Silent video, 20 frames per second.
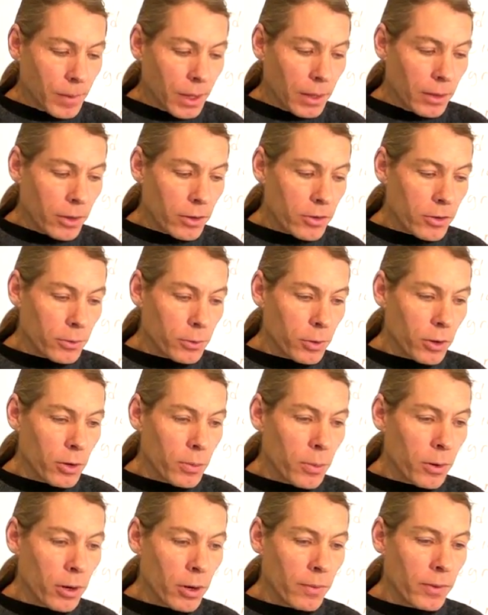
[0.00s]
There's a
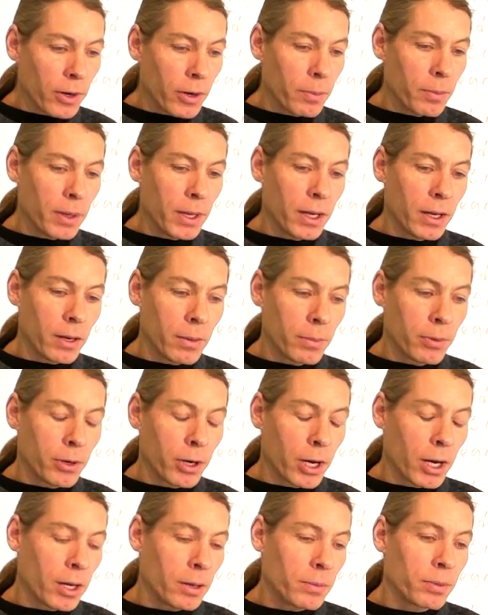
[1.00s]
rumor of there being a
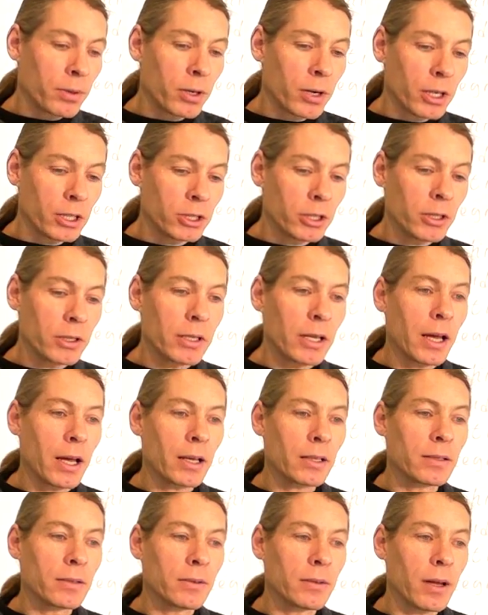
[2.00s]
Brihat Parashara
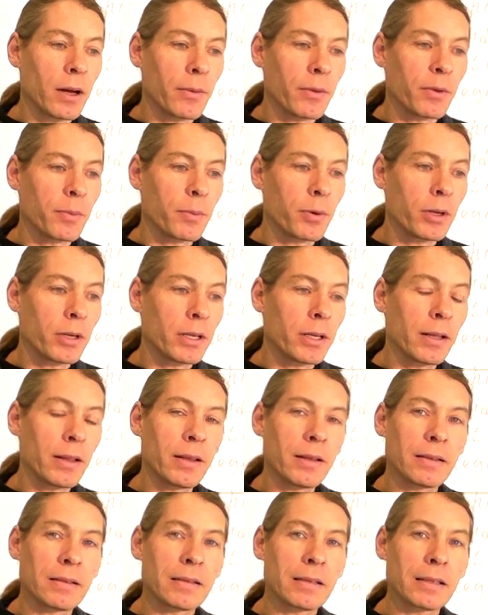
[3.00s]
text that was printed in
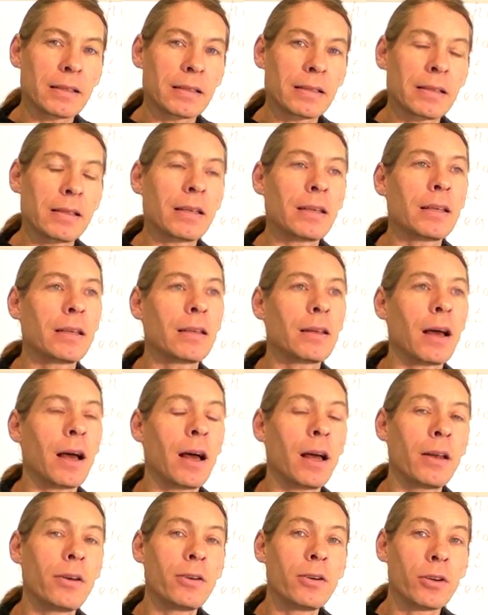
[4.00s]
the
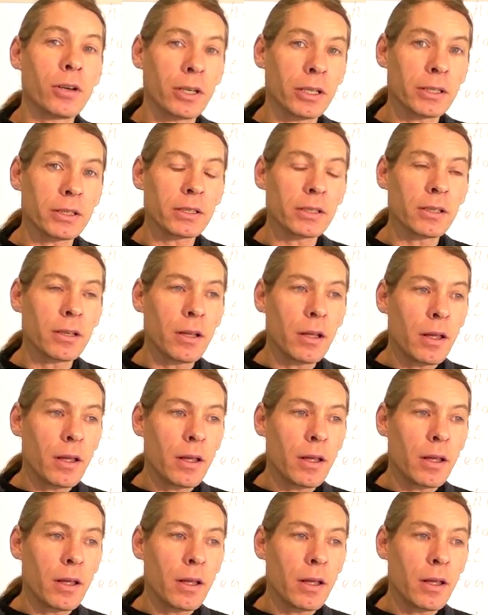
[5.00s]
1600s.